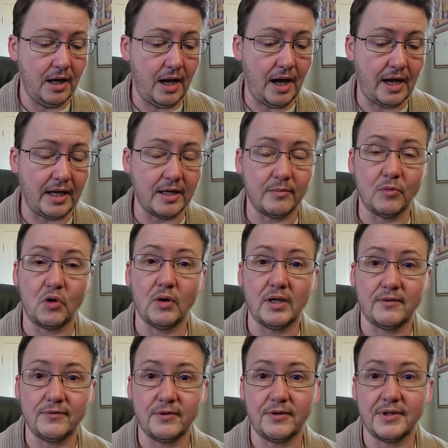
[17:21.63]
I am
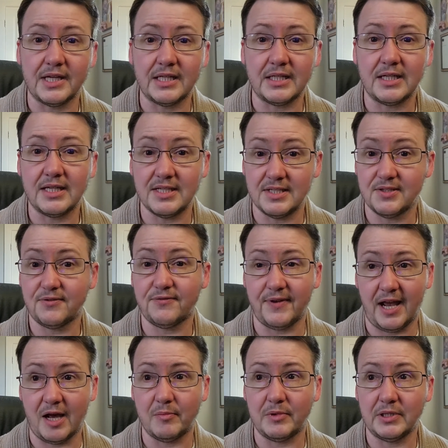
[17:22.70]
grateful that his
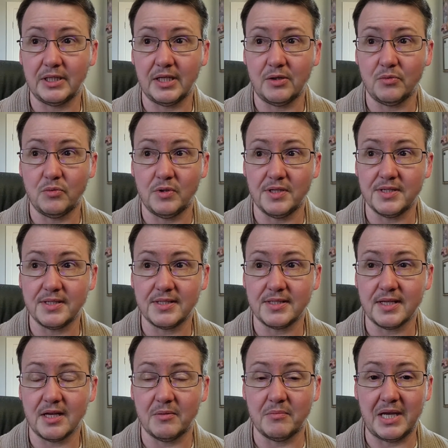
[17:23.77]
family
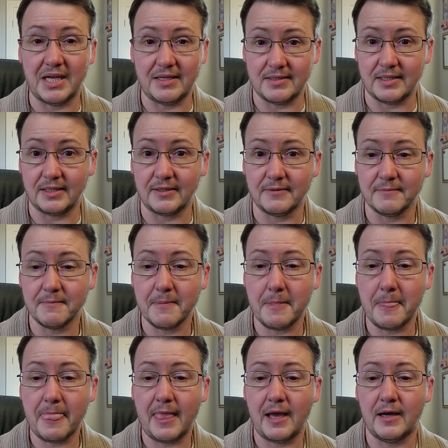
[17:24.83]
was amazing.
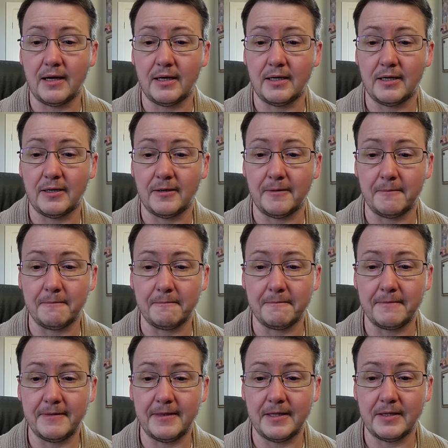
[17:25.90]
Um,
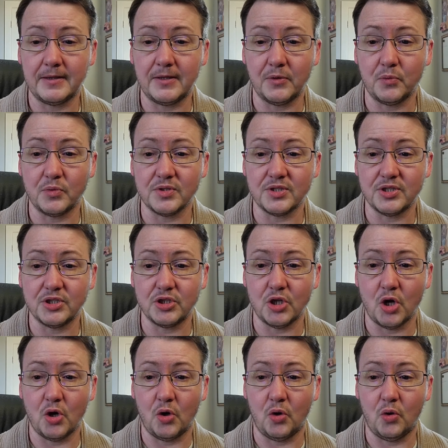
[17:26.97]
there was
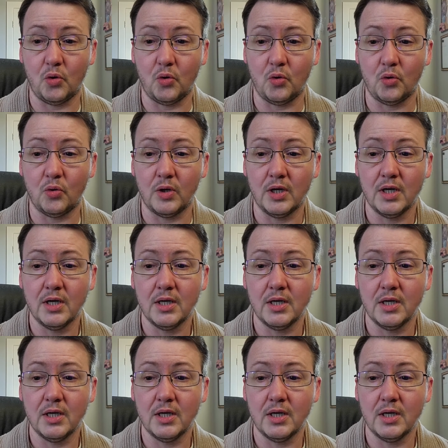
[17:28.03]
no